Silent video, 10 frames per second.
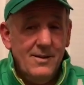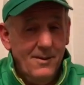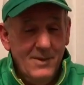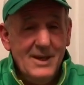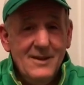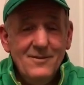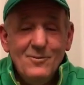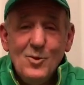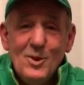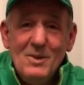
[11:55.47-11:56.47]
It might
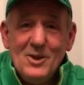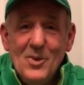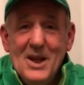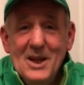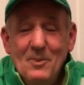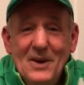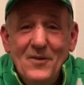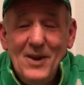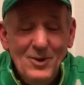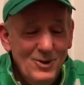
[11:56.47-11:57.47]
even only be 20p
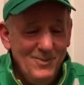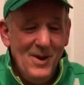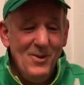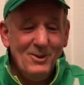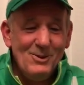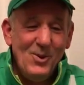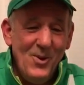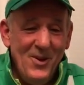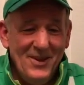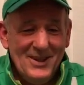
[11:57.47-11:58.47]
for loose mill, so
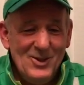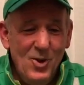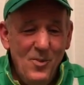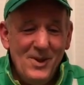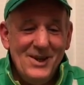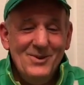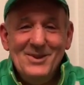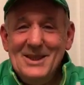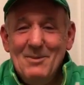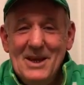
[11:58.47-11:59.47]
shop
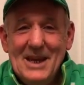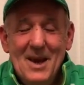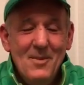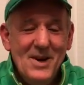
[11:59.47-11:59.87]
around, you might get a